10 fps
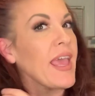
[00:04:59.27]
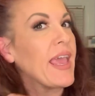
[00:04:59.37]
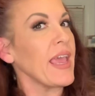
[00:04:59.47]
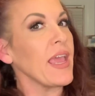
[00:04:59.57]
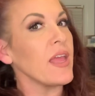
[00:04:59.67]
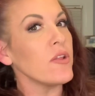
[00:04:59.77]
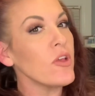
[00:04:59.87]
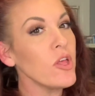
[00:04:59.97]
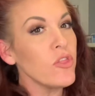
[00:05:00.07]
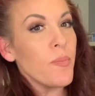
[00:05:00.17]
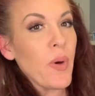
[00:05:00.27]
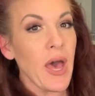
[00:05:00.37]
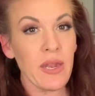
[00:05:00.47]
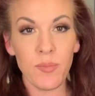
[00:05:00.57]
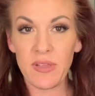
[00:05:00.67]
And the
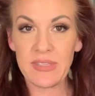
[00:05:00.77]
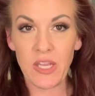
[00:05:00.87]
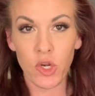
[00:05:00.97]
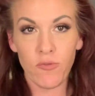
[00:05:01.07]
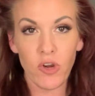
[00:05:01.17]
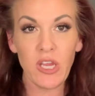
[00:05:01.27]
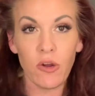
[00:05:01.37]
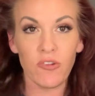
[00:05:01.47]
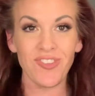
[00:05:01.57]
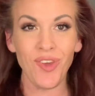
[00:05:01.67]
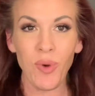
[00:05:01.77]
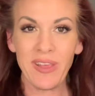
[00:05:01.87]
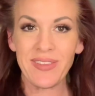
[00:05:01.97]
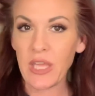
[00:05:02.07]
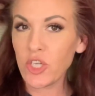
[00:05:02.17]
bottom is done over here. So
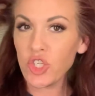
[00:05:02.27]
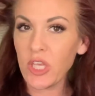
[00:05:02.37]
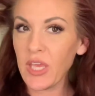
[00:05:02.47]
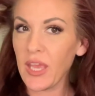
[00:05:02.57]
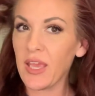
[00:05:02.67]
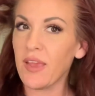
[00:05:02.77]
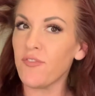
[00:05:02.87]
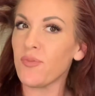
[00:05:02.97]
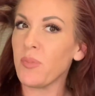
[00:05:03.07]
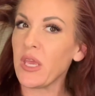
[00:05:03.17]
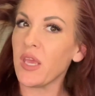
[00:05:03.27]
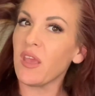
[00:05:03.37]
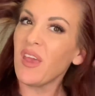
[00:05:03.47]
essentially it gives me